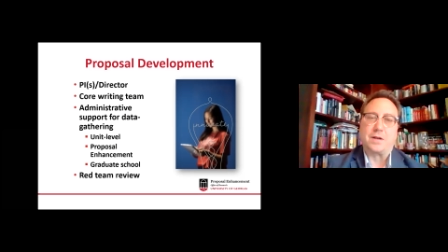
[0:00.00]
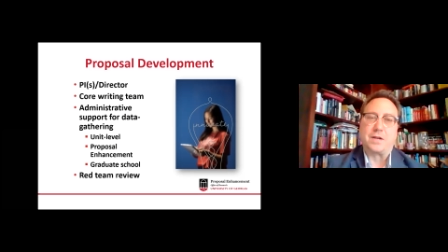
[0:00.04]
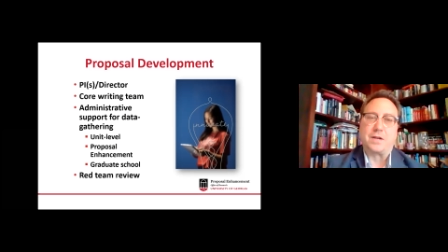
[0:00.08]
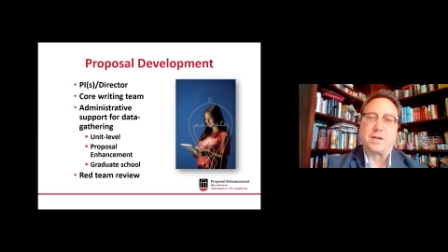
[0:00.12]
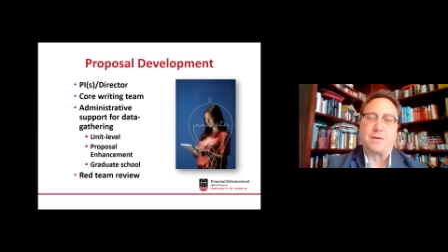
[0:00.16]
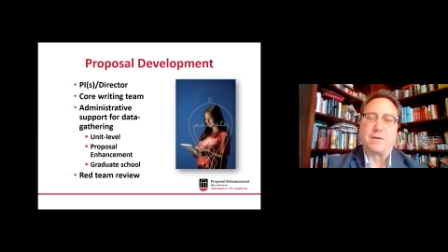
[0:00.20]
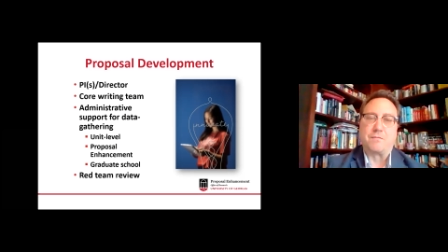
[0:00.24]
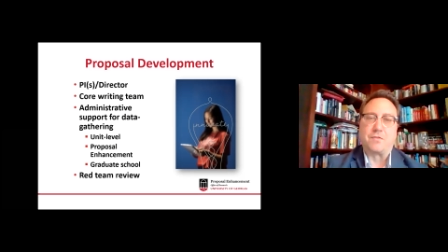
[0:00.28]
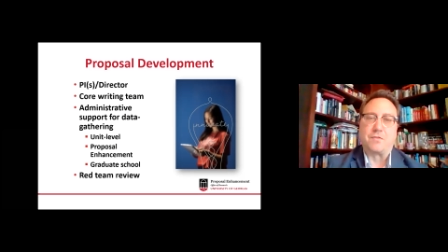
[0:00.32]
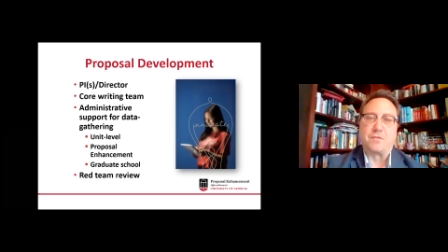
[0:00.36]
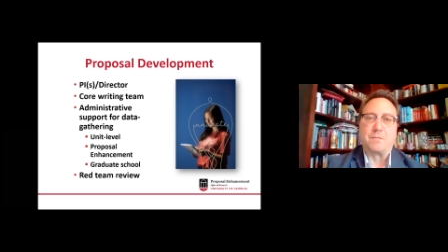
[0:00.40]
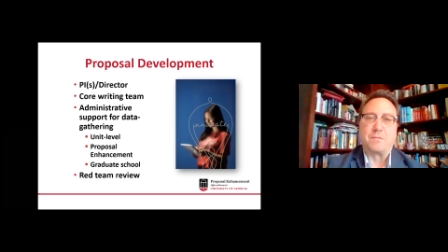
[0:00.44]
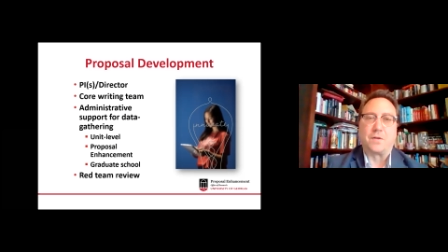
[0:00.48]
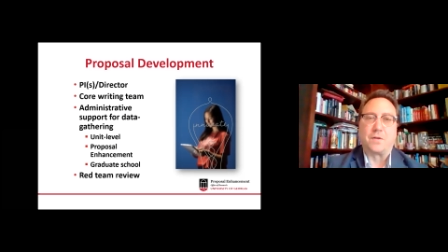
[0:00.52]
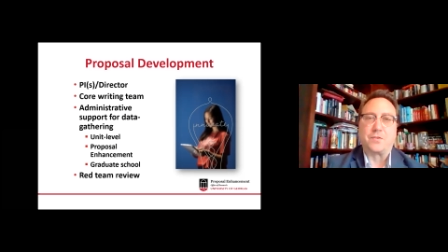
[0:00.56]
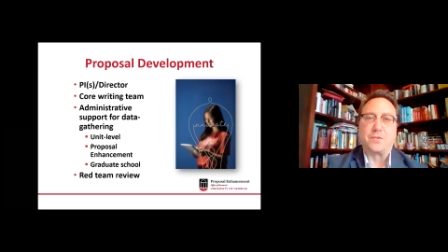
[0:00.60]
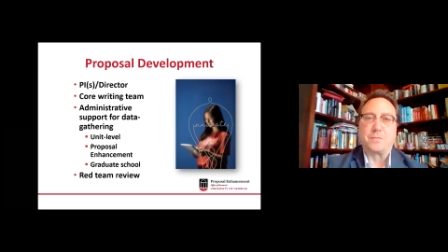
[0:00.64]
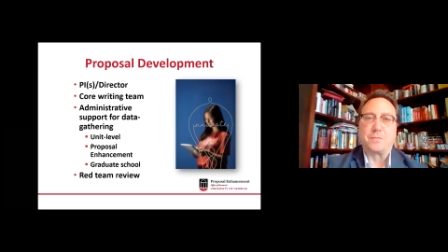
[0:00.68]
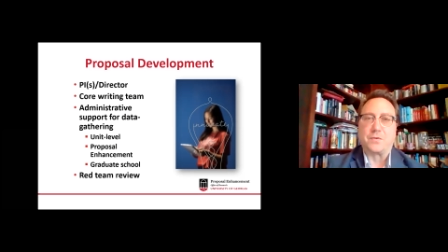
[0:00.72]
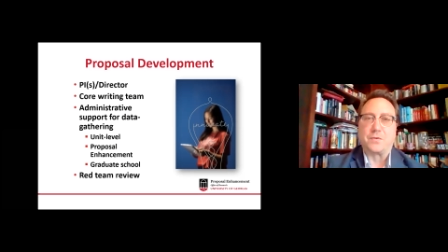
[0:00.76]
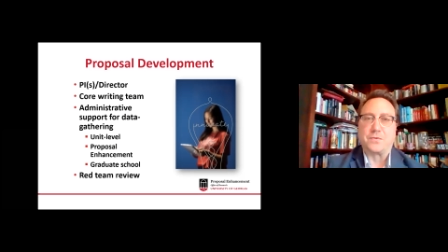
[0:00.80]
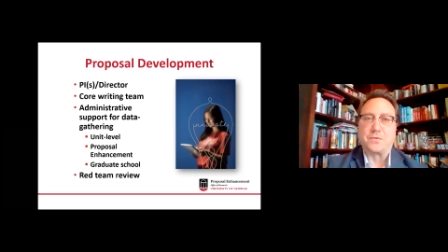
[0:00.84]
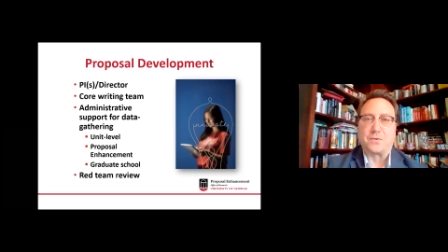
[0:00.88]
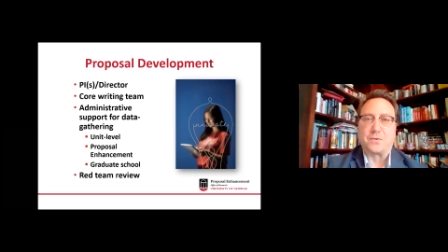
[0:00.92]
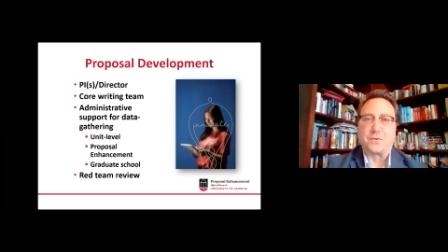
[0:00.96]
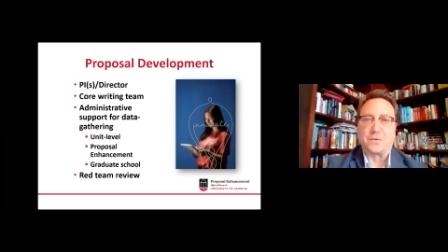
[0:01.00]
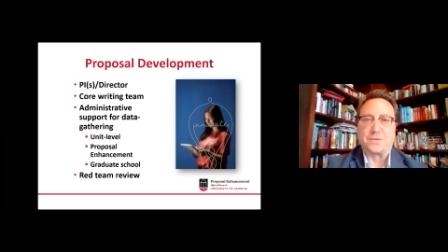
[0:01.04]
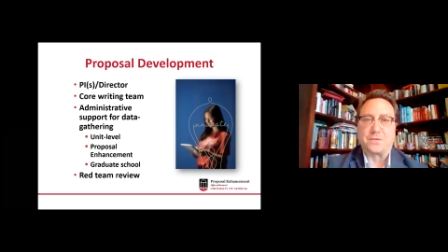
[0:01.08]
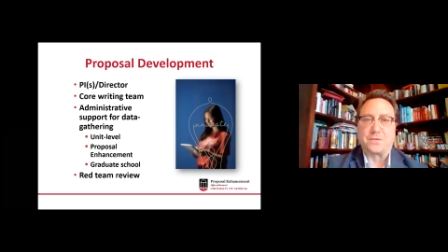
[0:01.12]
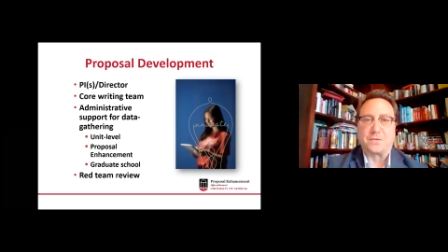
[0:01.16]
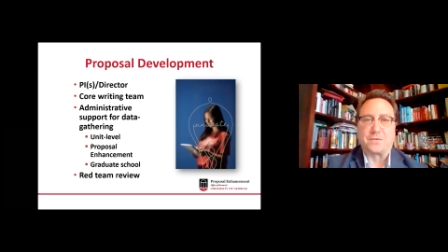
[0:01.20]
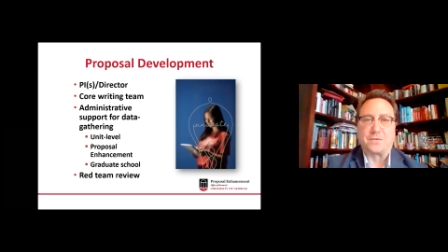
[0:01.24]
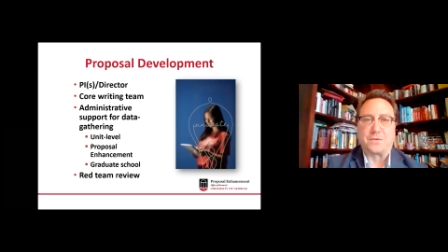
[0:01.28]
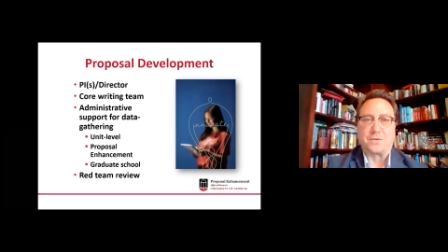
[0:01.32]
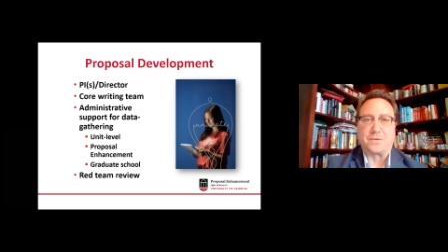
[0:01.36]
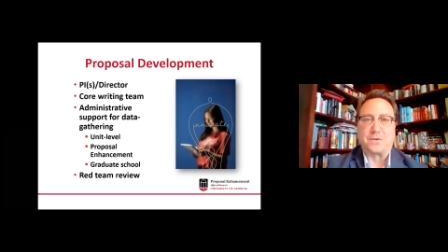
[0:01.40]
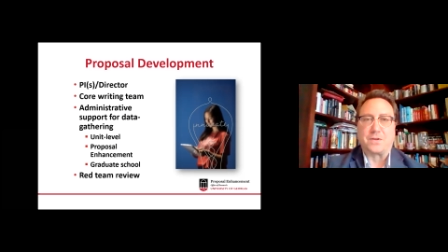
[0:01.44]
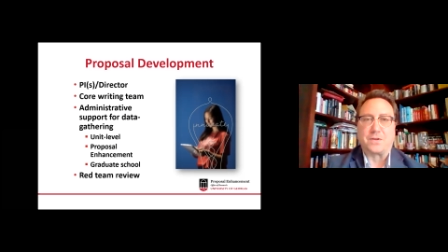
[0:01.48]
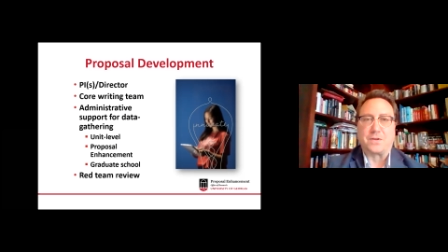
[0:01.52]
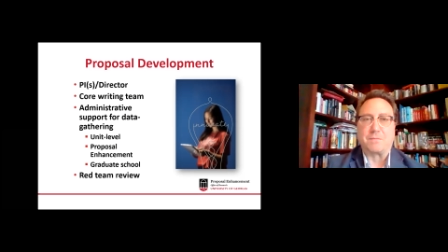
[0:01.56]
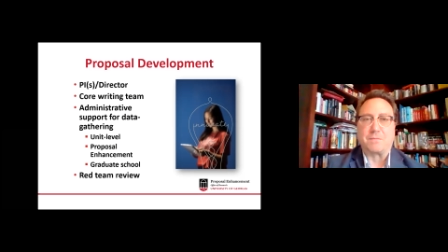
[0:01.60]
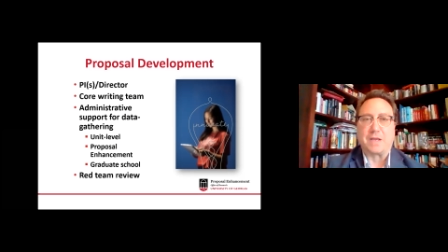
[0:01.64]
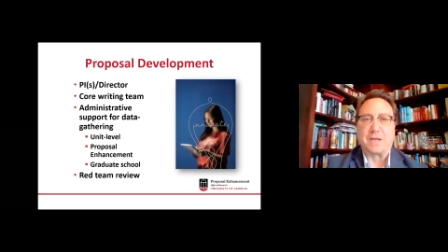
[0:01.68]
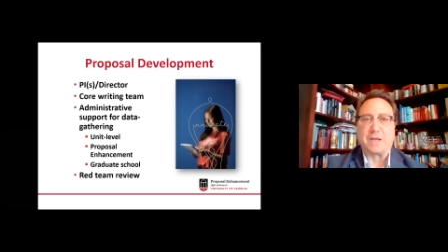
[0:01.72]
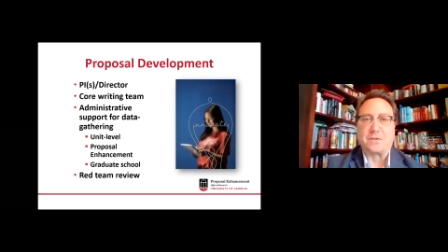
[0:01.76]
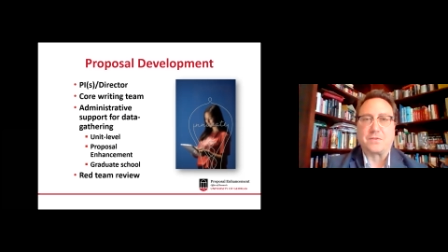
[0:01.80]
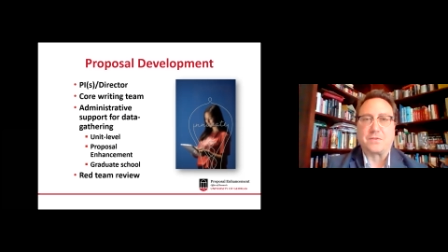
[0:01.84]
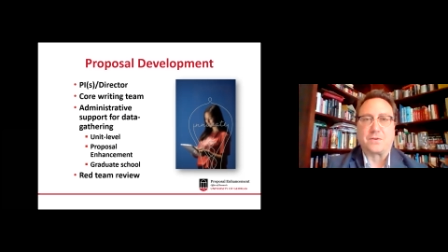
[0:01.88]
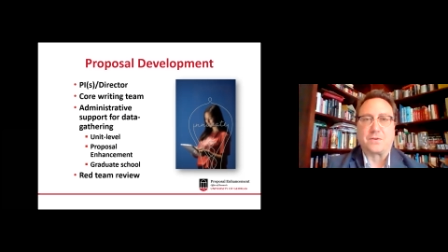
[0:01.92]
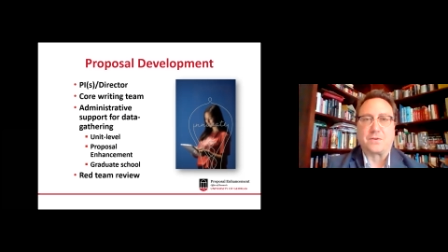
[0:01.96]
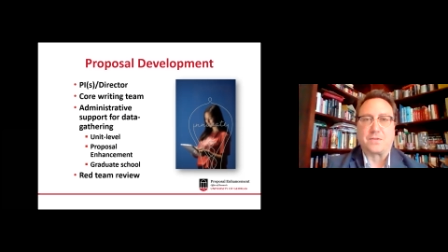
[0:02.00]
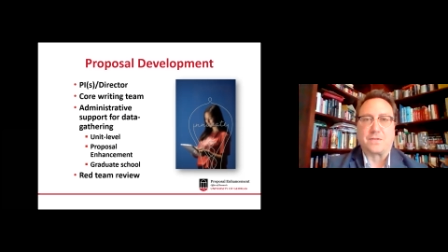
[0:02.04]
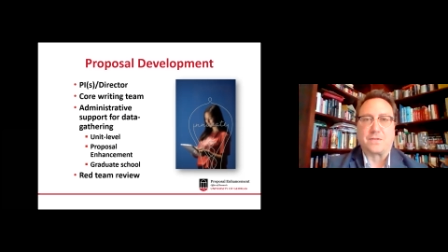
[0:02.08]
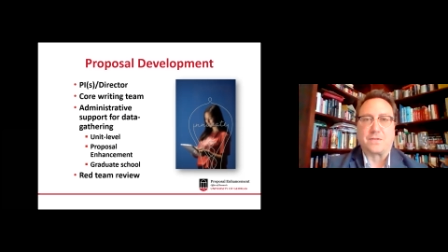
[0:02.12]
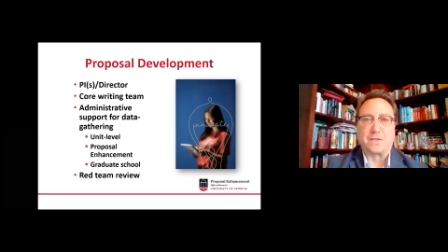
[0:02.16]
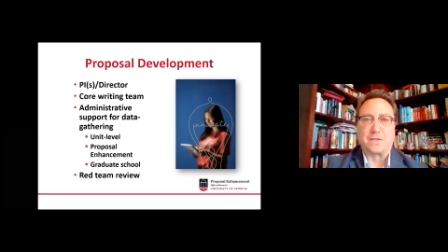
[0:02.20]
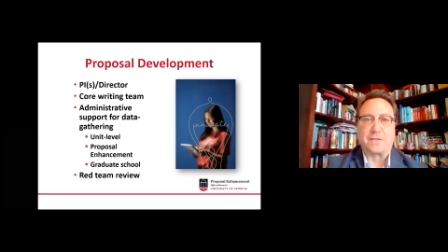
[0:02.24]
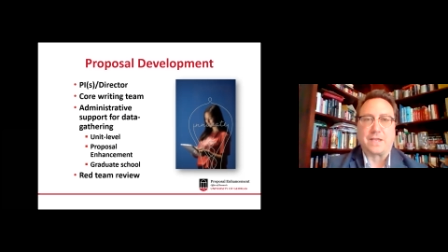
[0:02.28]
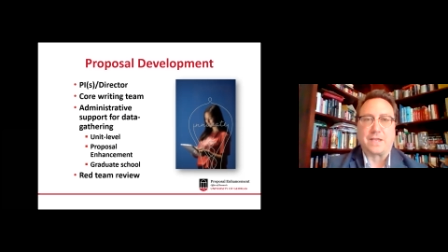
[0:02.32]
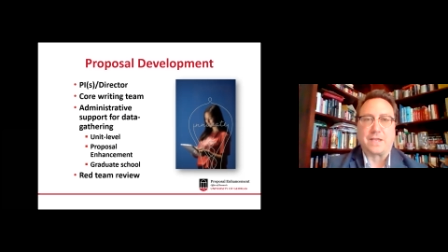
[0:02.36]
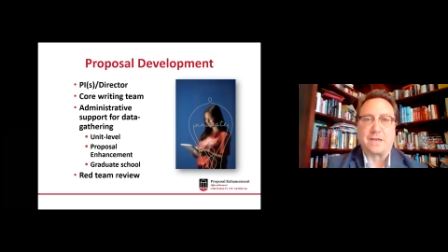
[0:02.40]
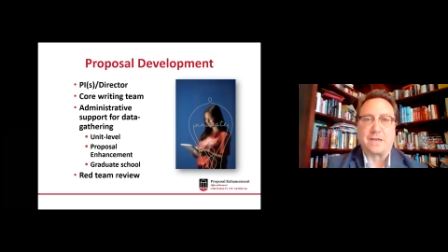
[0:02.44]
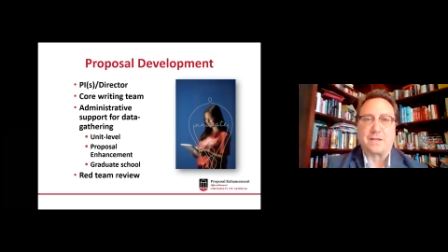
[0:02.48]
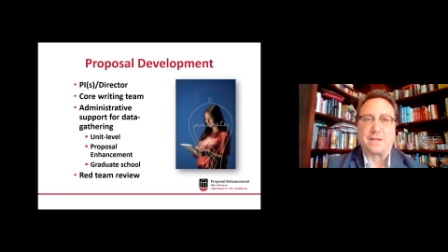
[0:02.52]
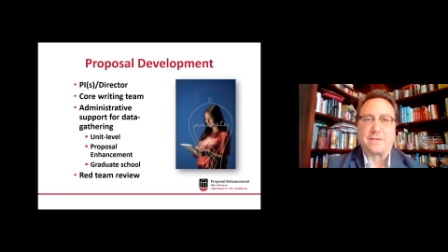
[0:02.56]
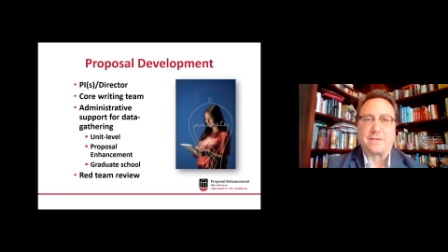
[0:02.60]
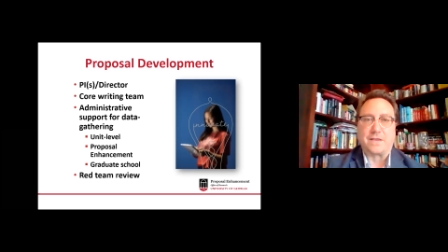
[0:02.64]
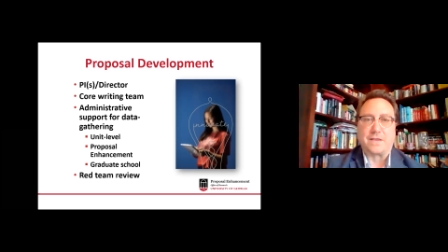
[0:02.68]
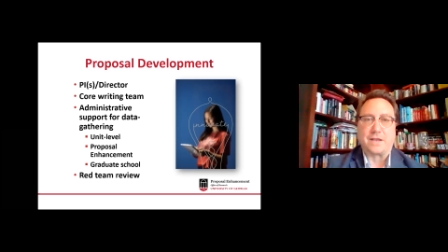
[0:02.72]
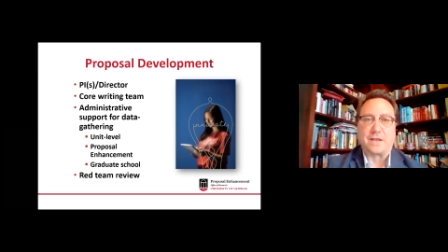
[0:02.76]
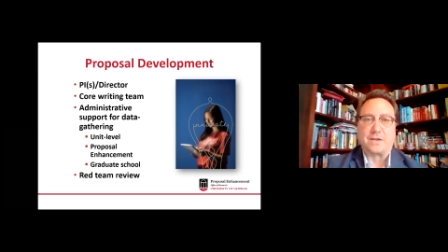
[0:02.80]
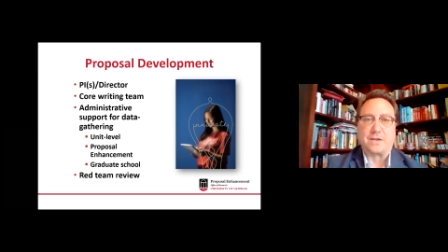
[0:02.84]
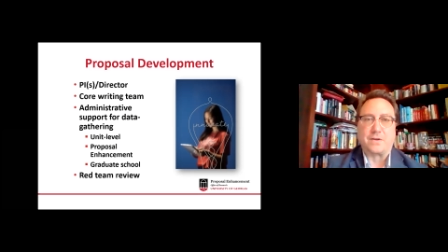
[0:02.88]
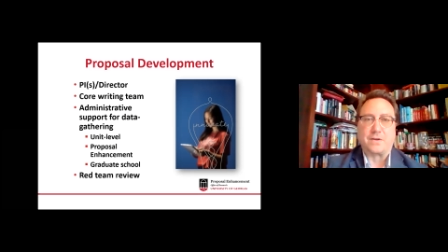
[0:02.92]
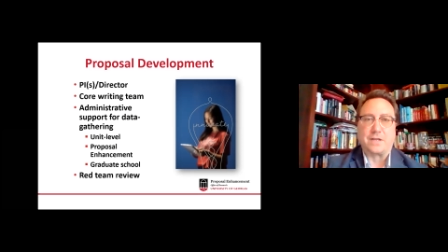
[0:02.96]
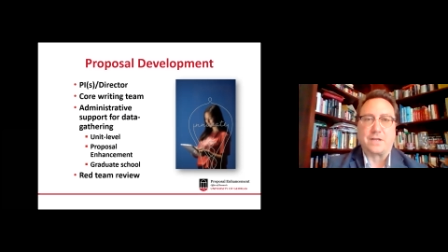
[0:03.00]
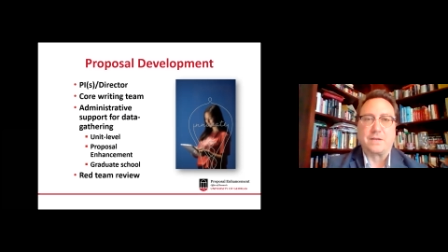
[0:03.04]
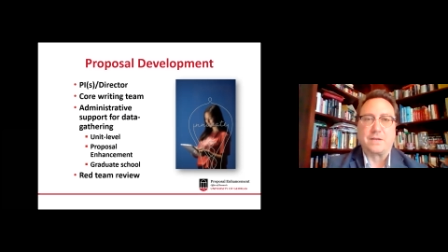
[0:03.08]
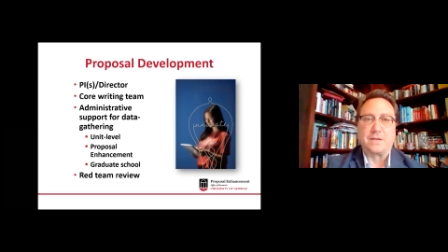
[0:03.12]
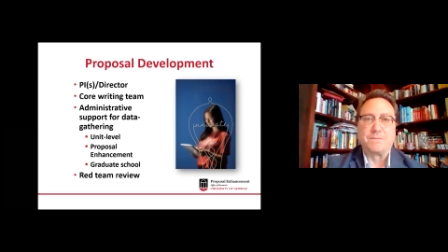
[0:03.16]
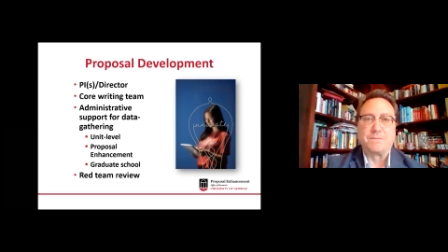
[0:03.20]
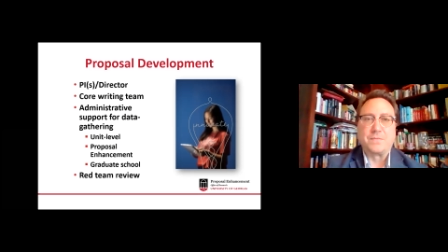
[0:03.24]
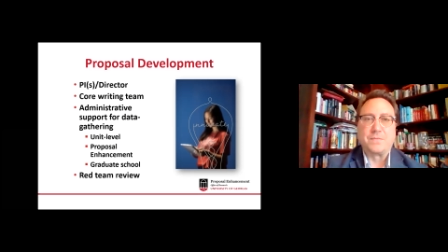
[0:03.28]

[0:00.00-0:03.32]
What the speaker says: come from multiple sources so you can make sure that the data is accurate.